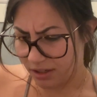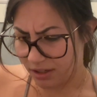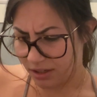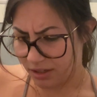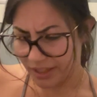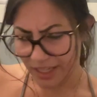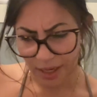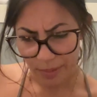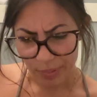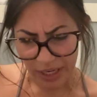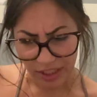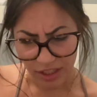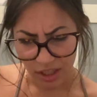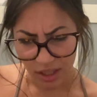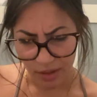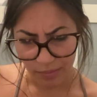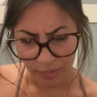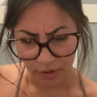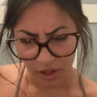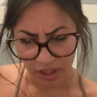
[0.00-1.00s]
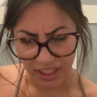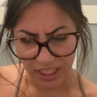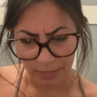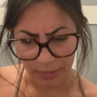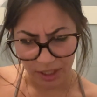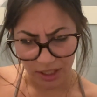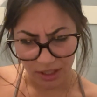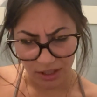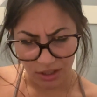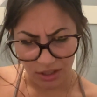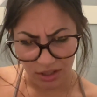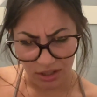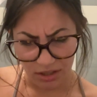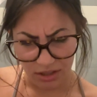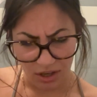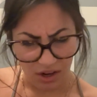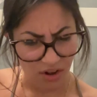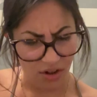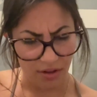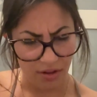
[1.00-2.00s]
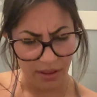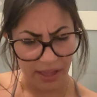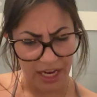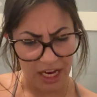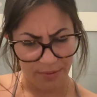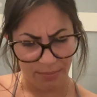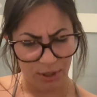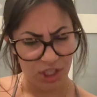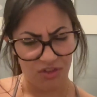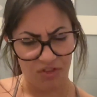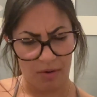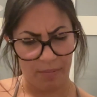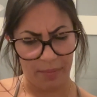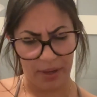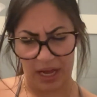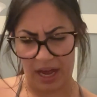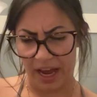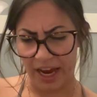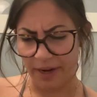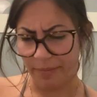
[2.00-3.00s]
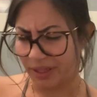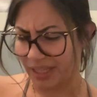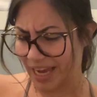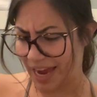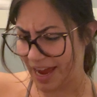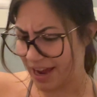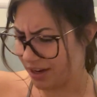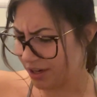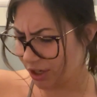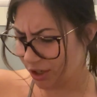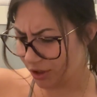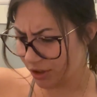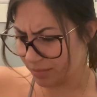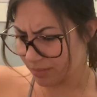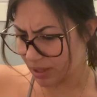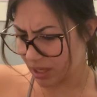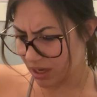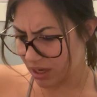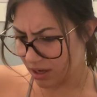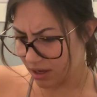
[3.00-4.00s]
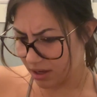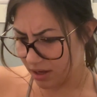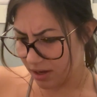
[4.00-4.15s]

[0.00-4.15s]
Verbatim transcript: The impact of the bullets had been dull, like a push from behind, but they hadn't hurt me.